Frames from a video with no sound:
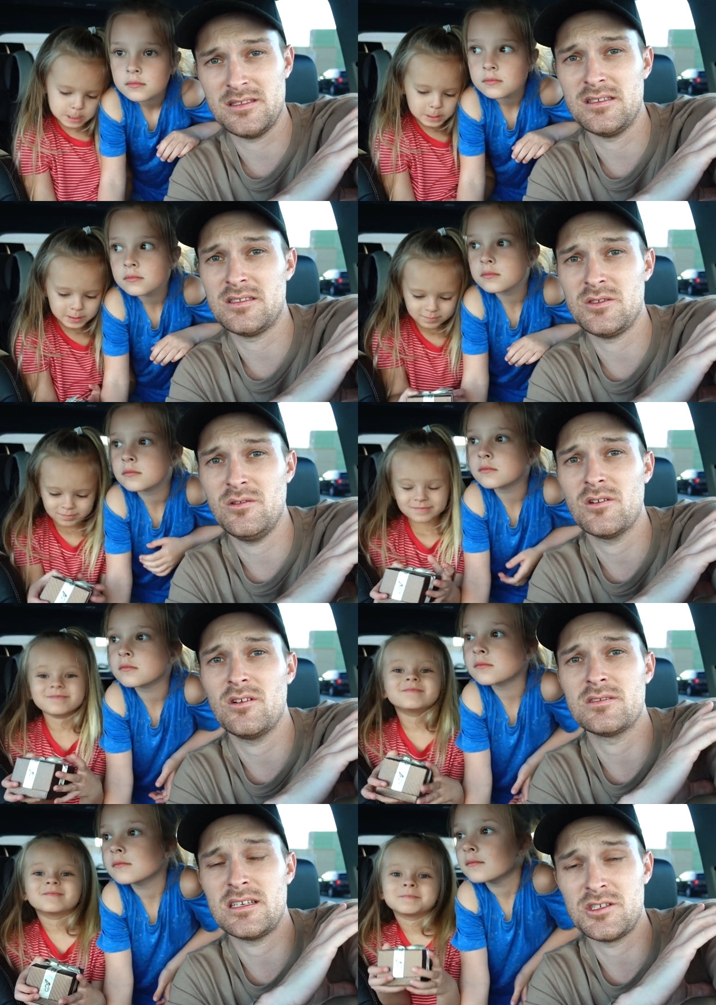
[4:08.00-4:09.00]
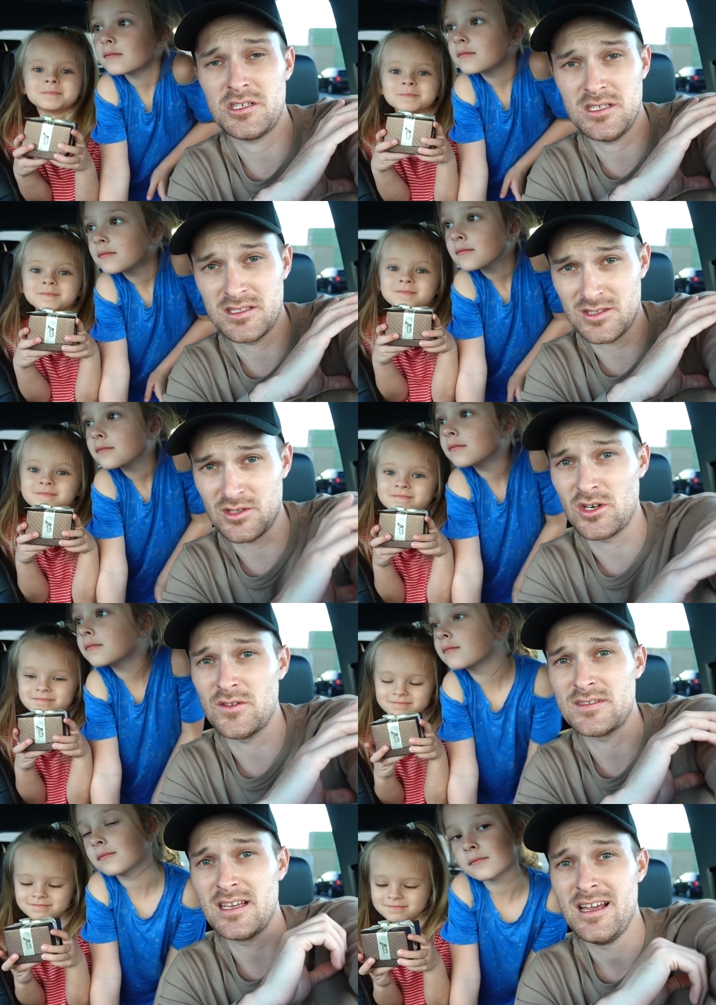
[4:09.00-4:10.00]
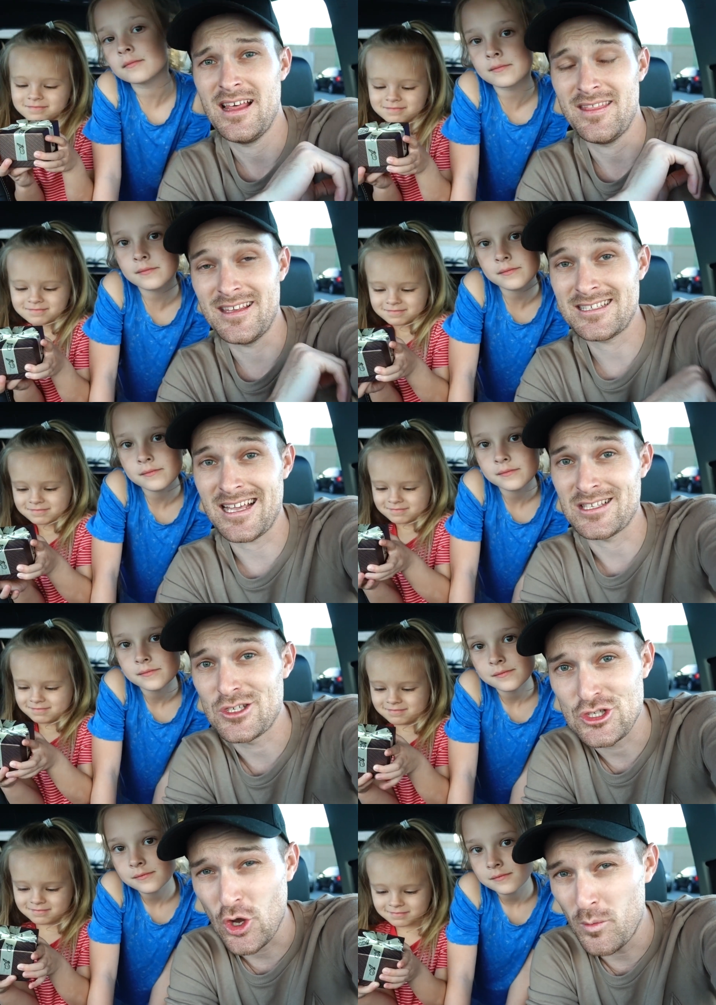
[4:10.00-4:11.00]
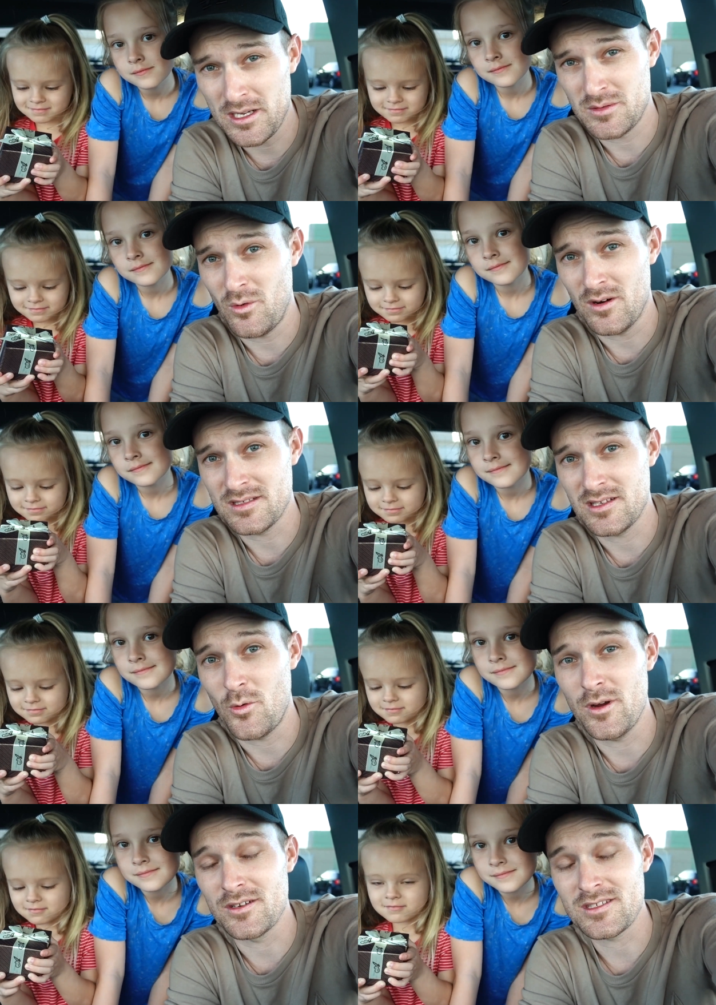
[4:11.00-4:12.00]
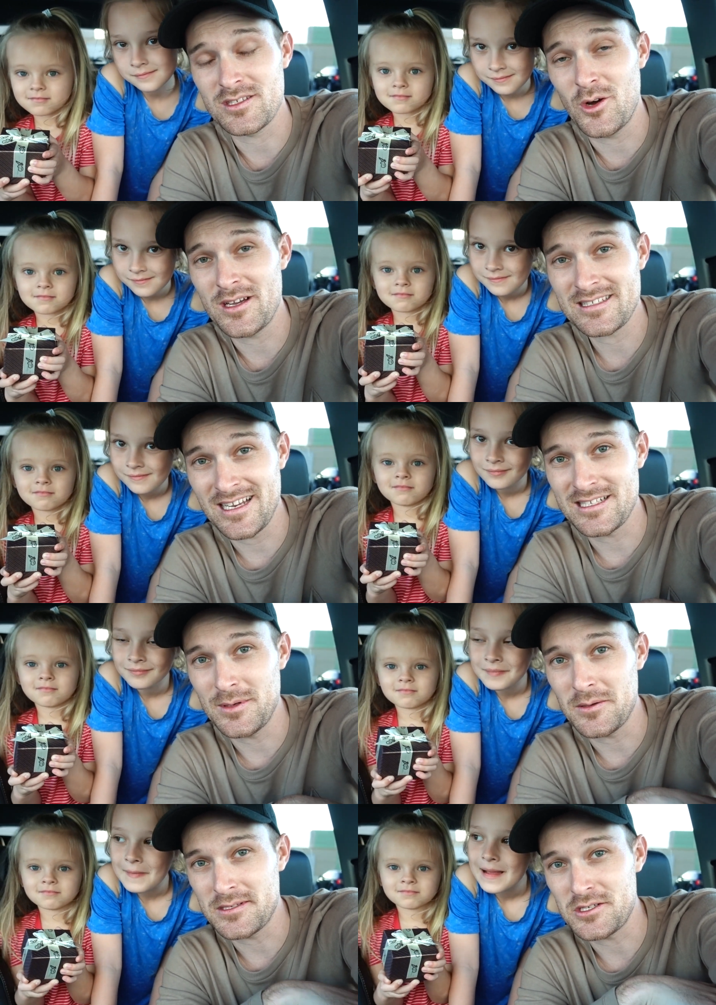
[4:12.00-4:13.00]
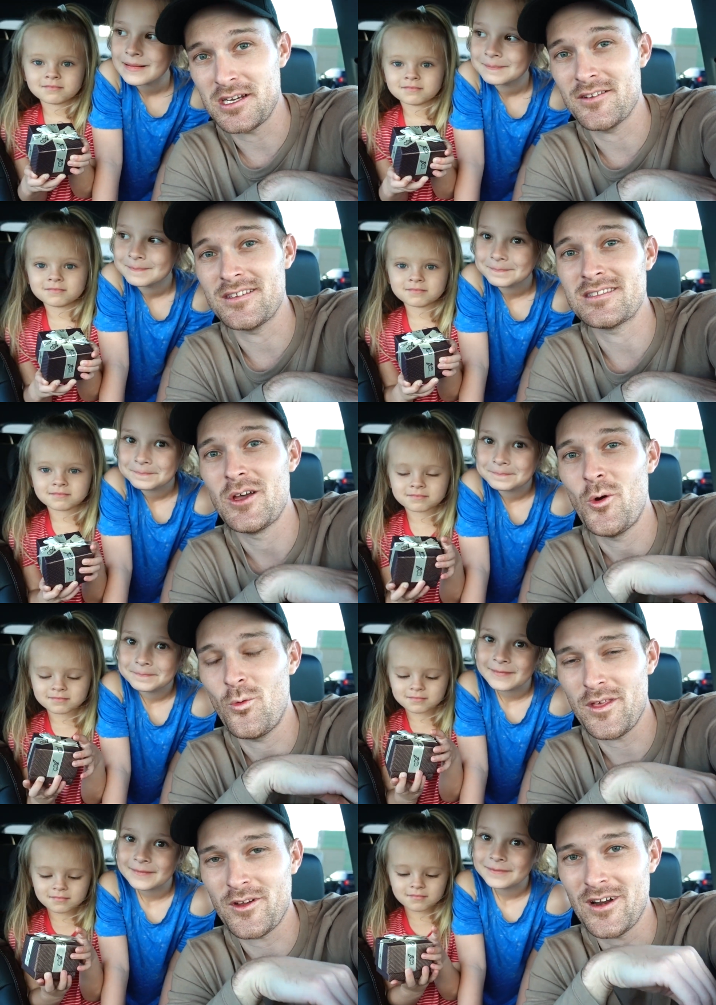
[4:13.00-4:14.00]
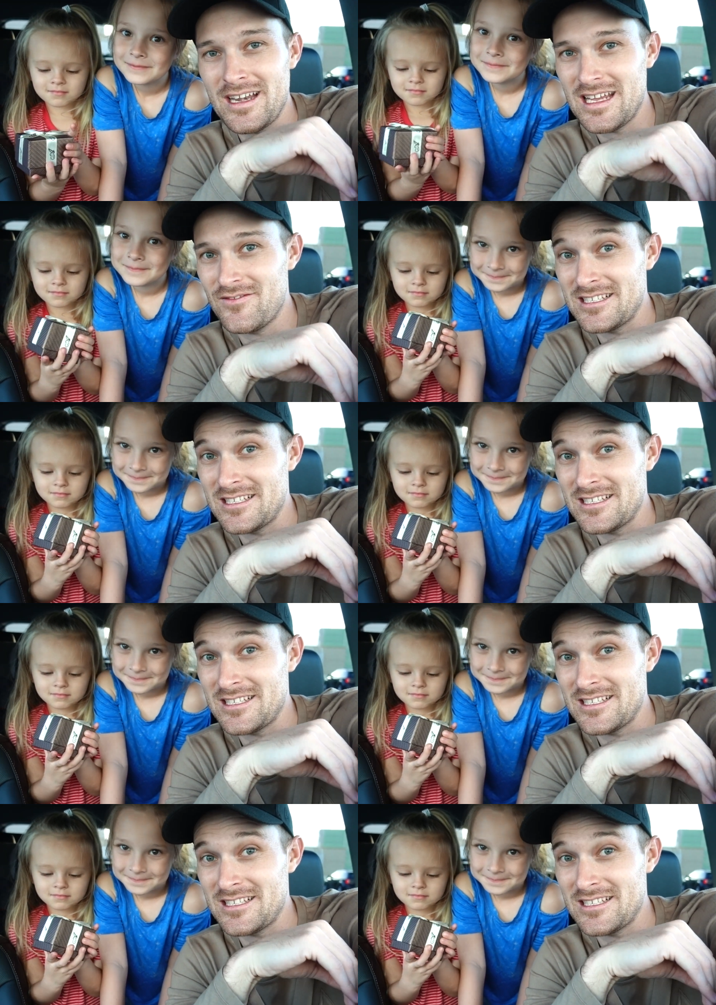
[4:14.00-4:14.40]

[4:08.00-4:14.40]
Speaker 1: to these two girls, and she deserves this and so much more. So we are so excited to be able to share this with her and give